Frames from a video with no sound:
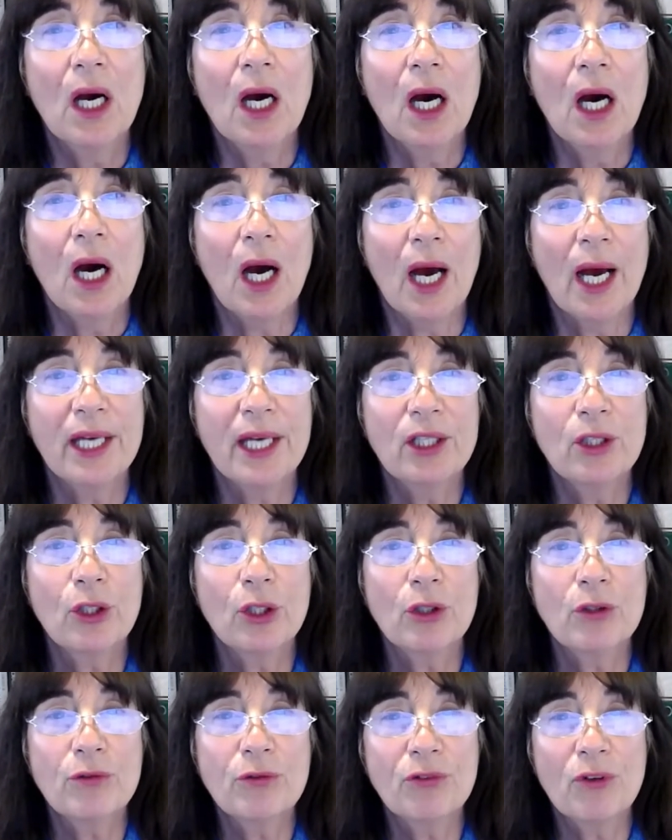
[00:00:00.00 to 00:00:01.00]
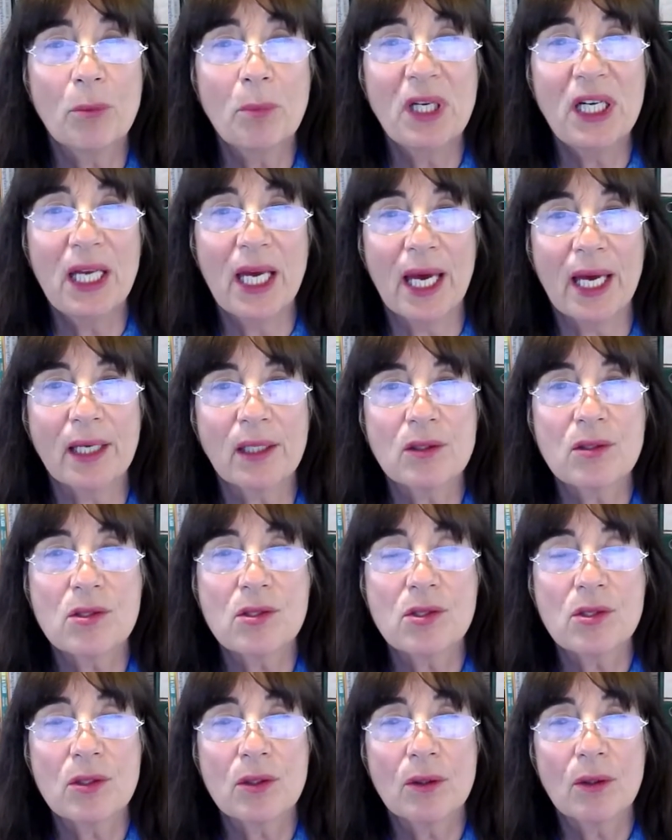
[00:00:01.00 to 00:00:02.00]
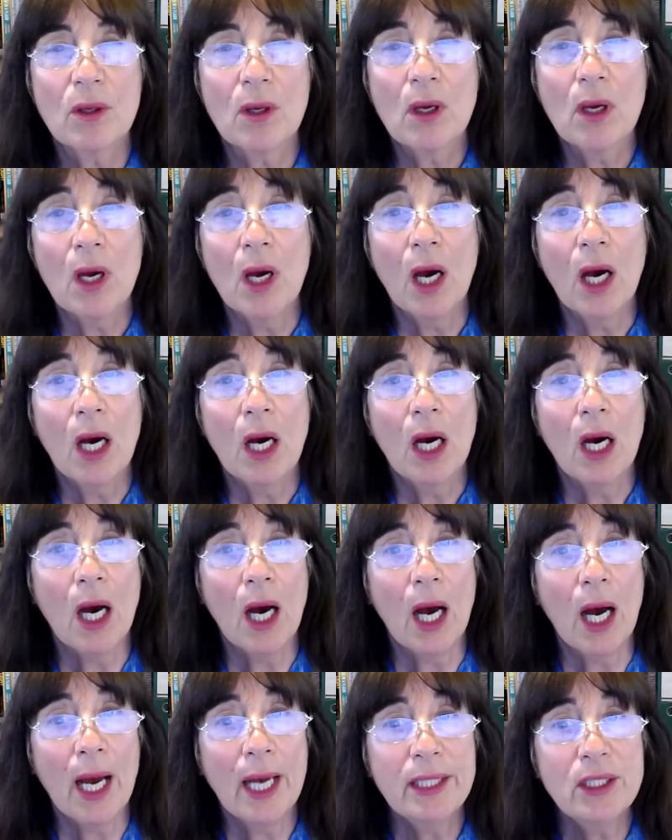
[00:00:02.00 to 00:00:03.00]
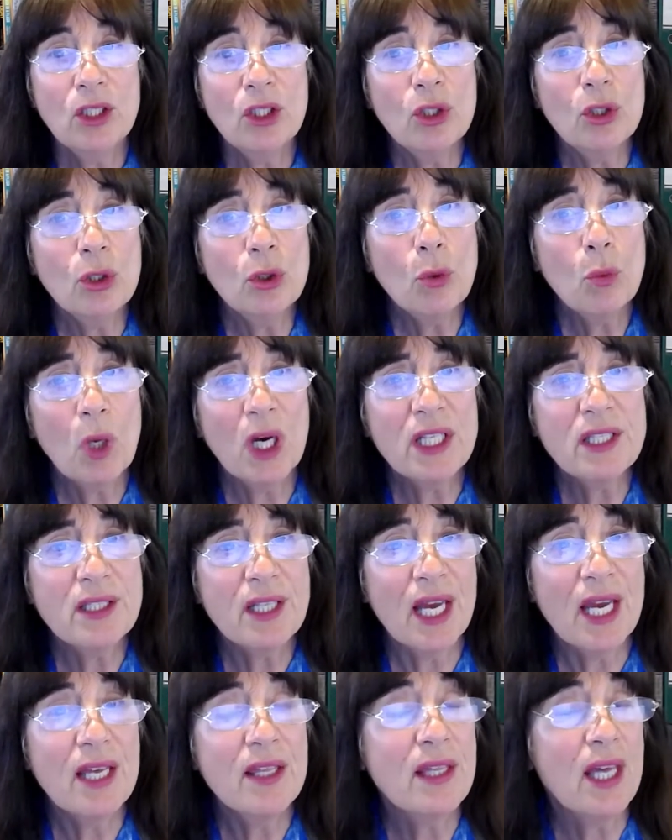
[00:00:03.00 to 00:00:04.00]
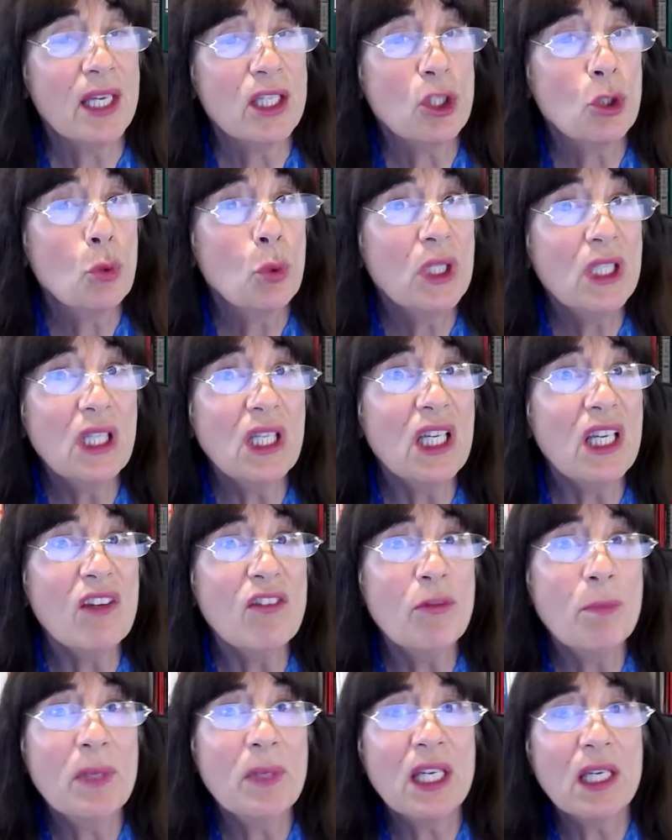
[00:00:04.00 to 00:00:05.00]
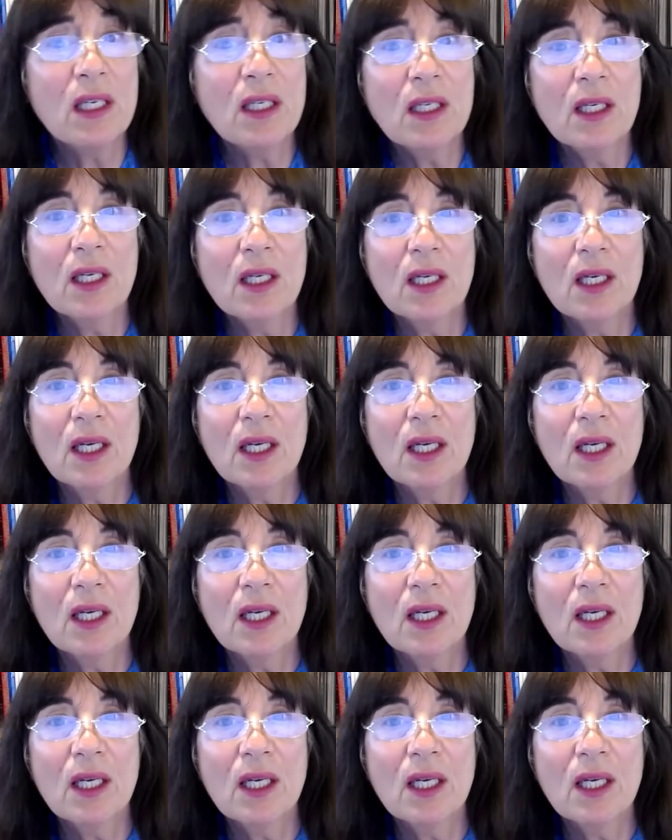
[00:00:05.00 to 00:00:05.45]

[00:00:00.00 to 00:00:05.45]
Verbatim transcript: I heard from an ex. I knew one day that you would leave me